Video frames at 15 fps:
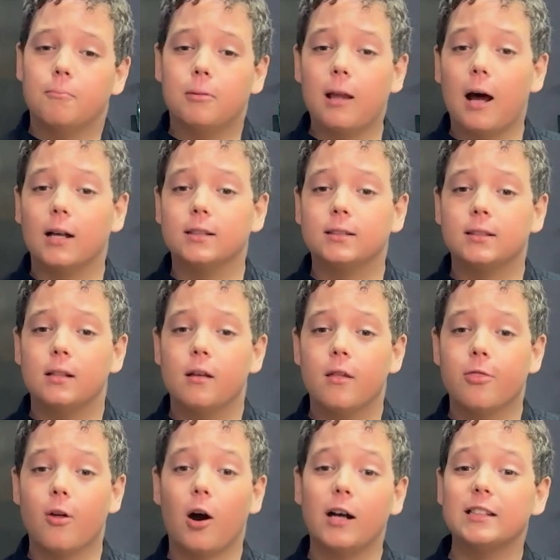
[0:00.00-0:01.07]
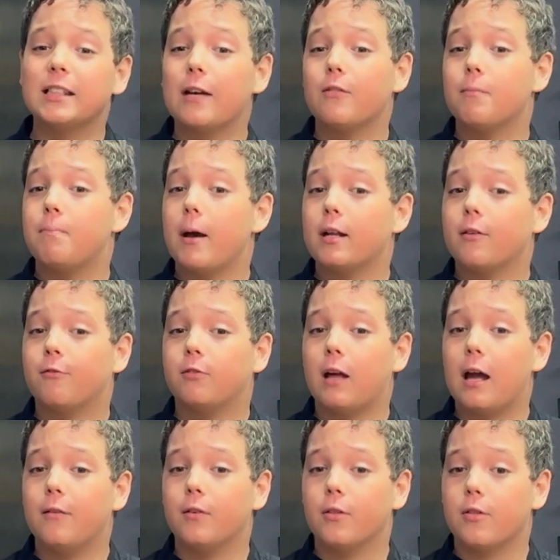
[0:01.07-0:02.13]
Plus, thighs have a better
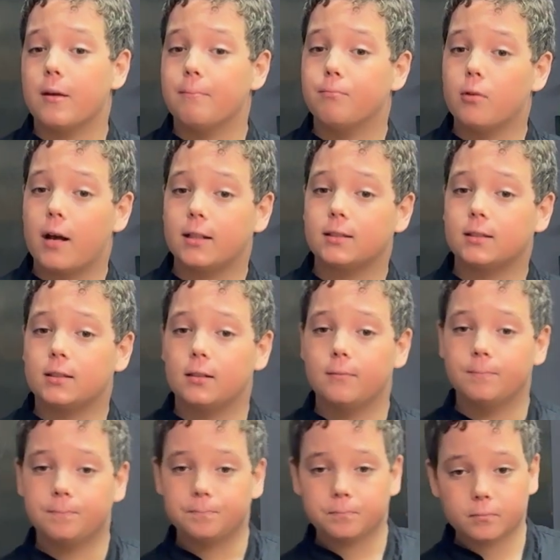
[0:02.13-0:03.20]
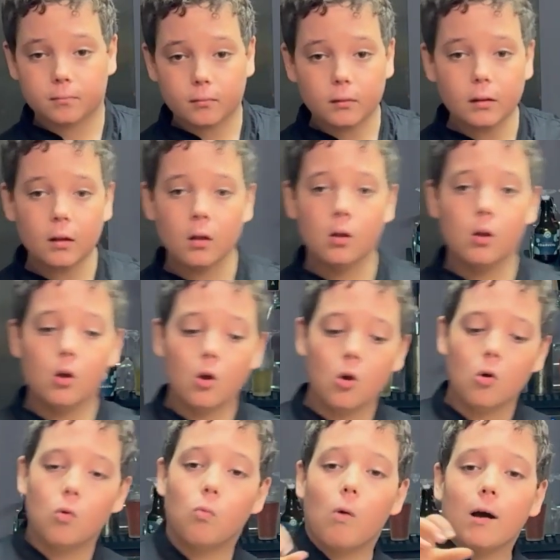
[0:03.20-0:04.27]
flavour than breast.
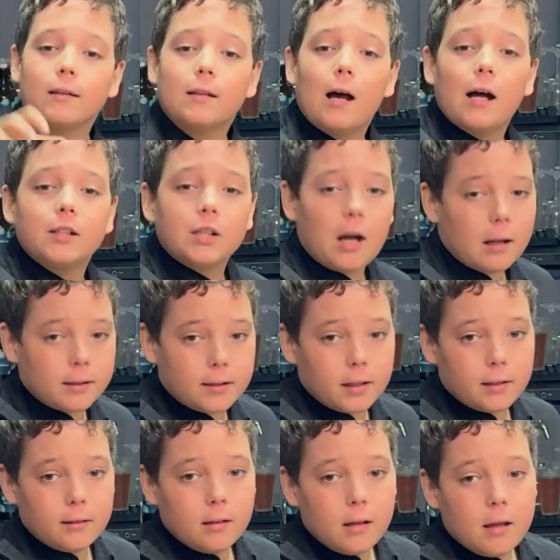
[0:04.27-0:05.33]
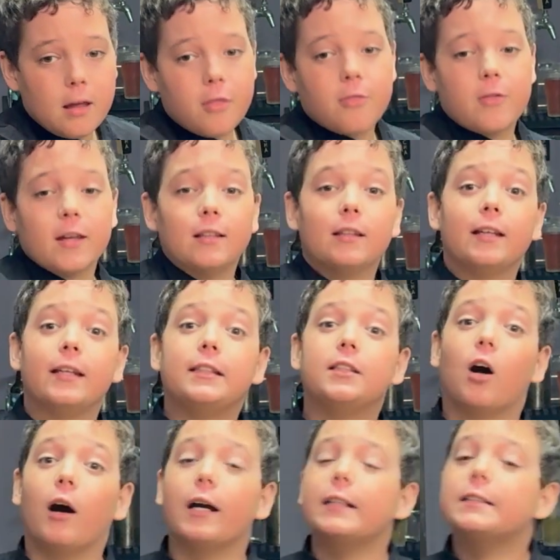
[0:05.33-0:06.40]
1 large onion, thinly
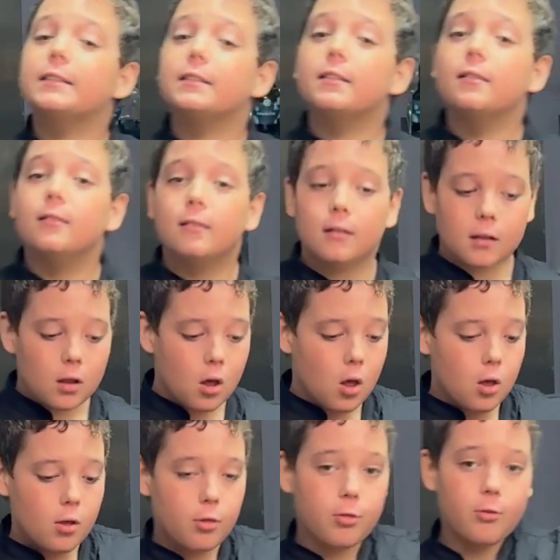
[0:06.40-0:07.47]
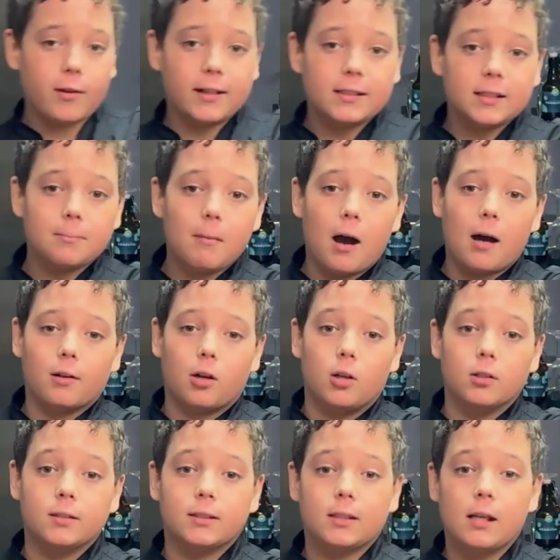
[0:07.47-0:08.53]
diced. 3
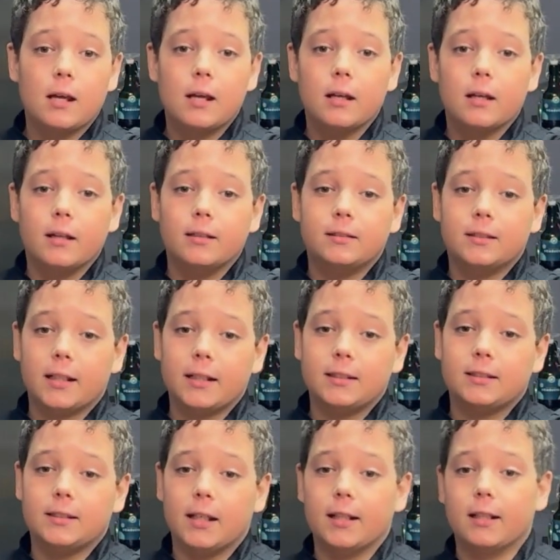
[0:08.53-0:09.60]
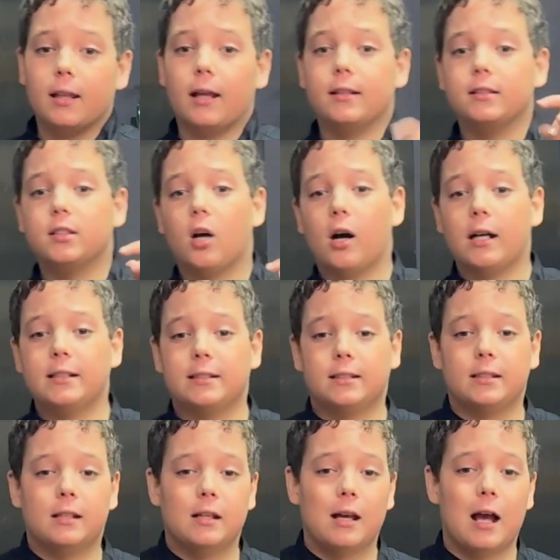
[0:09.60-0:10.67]
tomatoes, de-seeded and
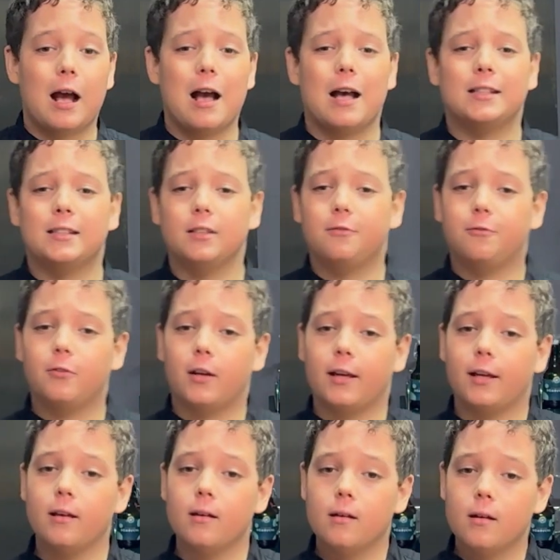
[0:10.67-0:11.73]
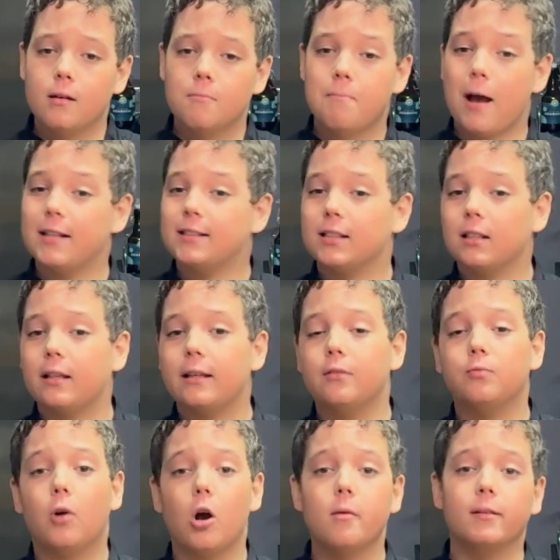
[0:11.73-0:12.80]
diced, acid-free, basically
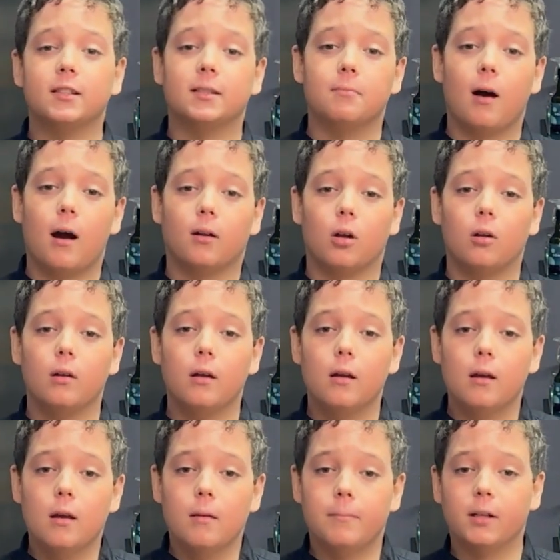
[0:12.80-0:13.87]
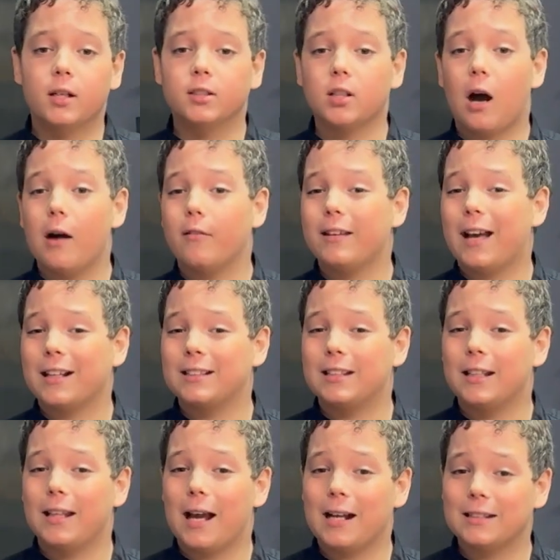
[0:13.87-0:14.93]
Roma tomato because I react to
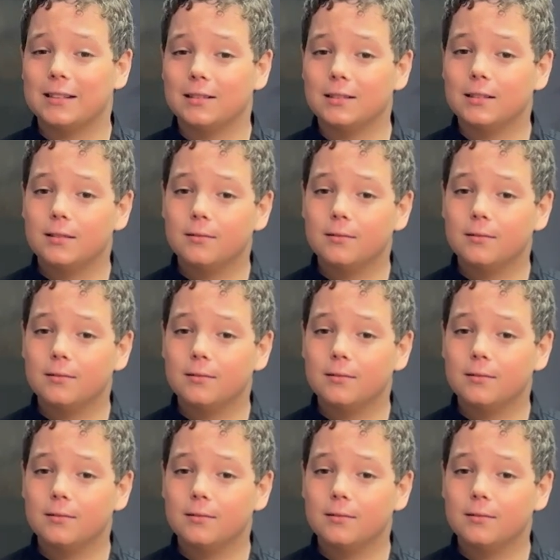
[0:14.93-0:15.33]
the acid.